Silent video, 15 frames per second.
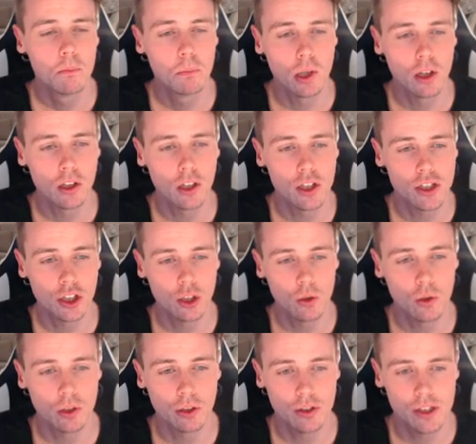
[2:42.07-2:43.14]
Bloodlust
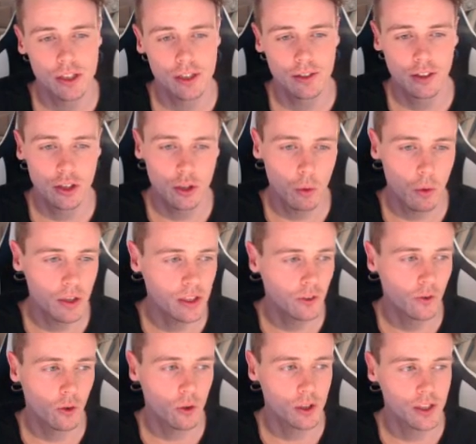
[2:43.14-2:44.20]
shoulders,
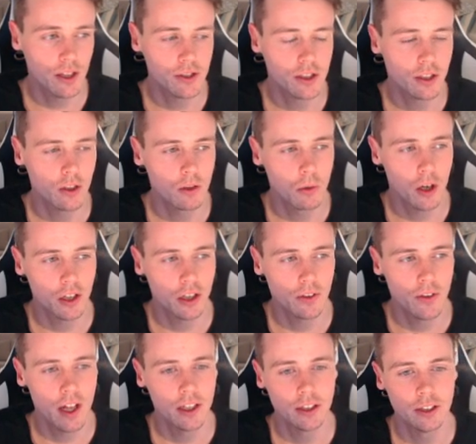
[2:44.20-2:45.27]
24,000 gold market
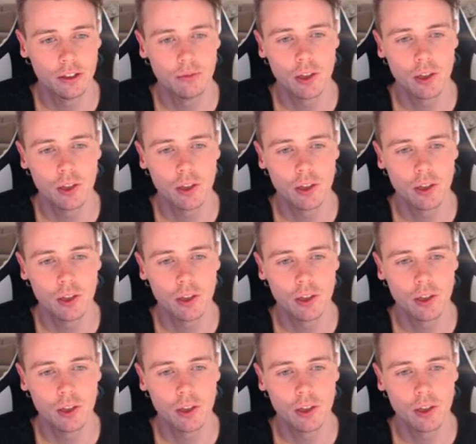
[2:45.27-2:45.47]
value,